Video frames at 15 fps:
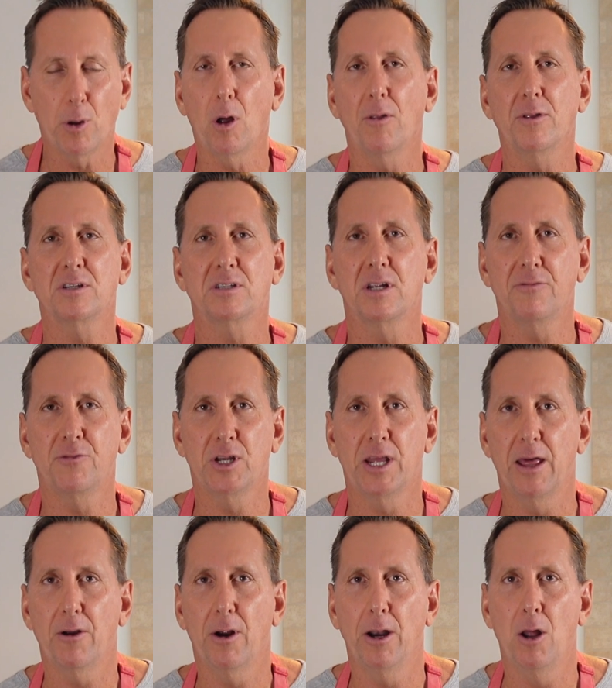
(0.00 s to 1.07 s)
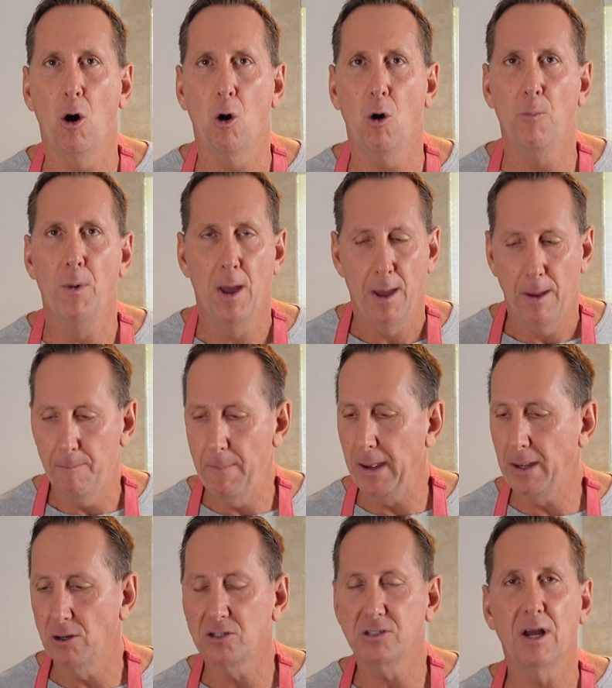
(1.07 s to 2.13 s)
put all this stuff together at home,
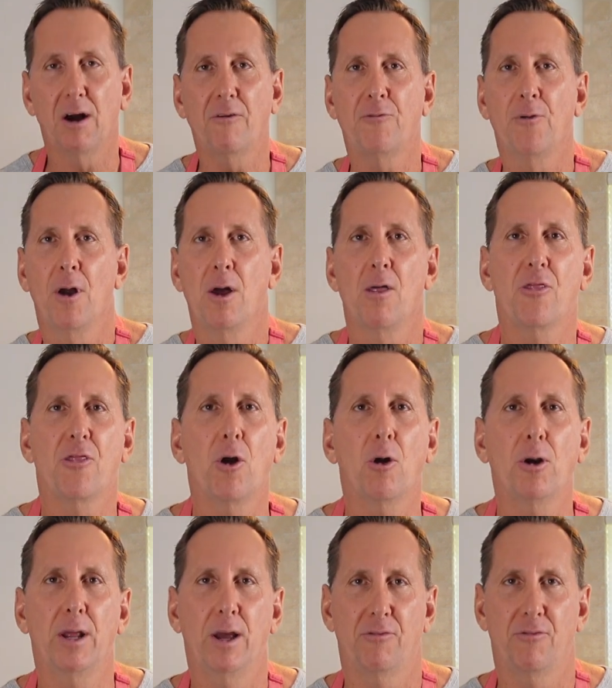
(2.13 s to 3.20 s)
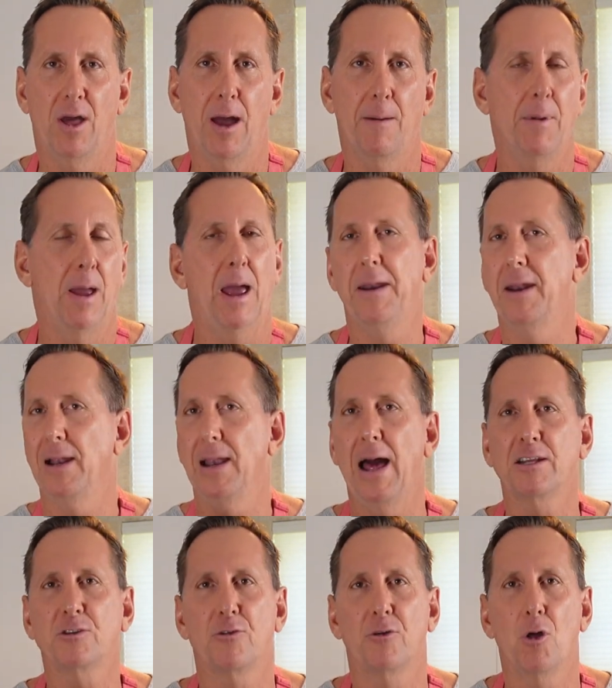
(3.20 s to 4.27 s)
make yourself 30 of them, and it
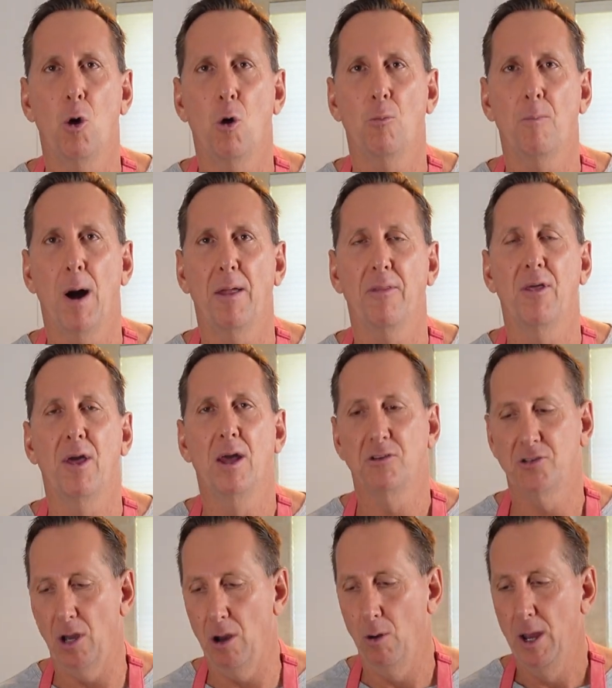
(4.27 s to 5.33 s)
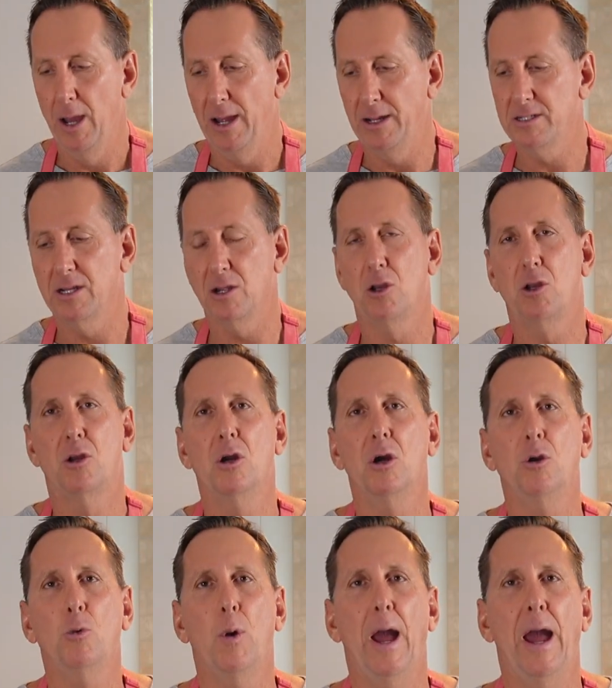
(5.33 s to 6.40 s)
lasts for the whole month. So it's the
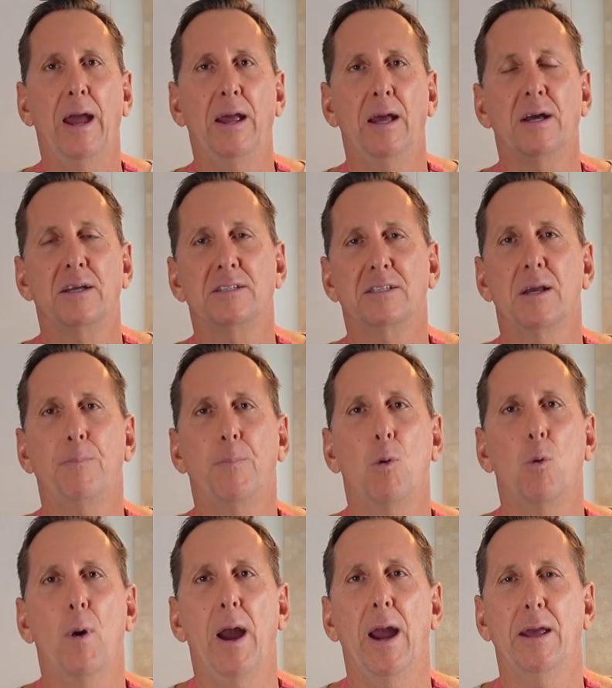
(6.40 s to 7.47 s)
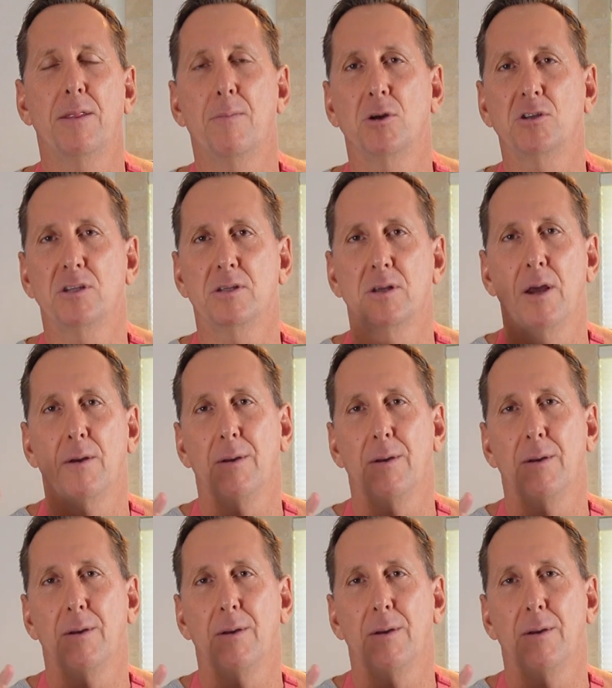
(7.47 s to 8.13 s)
good way, simple way, and the most